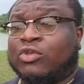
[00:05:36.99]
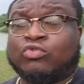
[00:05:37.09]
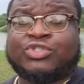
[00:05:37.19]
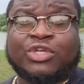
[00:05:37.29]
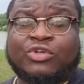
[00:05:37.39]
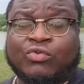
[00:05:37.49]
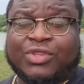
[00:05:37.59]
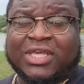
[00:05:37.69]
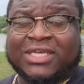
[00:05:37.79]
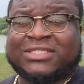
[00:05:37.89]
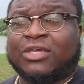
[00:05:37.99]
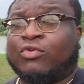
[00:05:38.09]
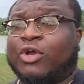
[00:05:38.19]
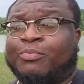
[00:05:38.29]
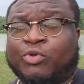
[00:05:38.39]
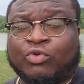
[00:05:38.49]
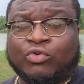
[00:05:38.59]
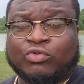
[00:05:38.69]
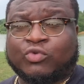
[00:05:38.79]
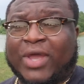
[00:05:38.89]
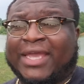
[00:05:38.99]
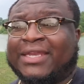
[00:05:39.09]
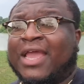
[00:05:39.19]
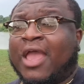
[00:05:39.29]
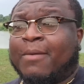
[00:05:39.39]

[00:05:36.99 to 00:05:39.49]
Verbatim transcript: you should do this. It'll help you lose weight.